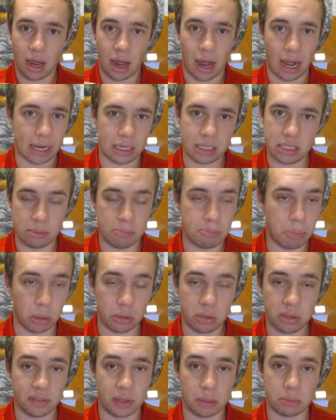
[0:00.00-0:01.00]
I could see
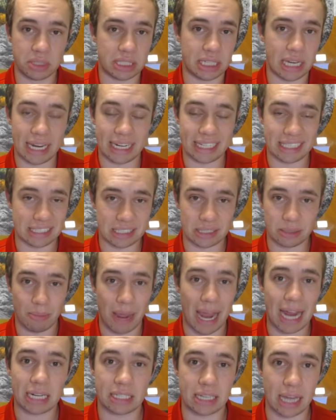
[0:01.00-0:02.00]
both of them staying
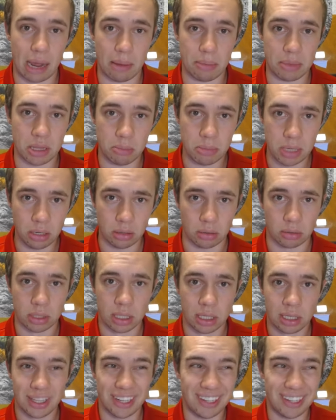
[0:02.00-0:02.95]
smack dab in the middle.